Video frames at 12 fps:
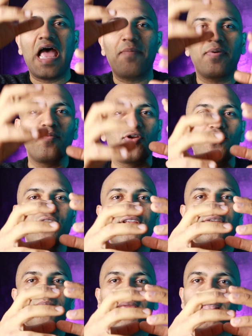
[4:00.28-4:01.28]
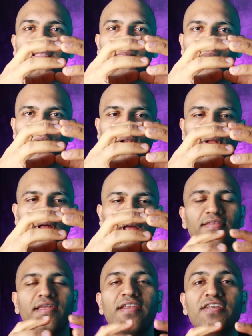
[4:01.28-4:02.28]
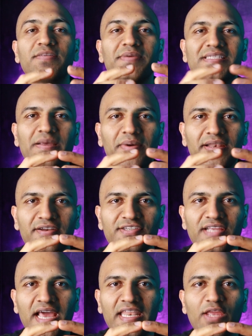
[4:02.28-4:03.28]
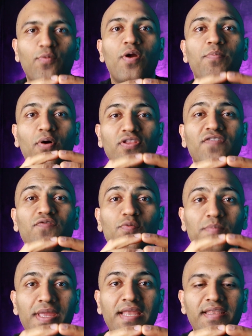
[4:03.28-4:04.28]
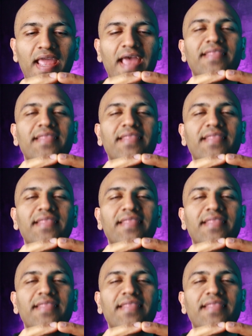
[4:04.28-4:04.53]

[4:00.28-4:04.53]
happen where you need to meet in the middle. There needs to be some understanding where both of you meet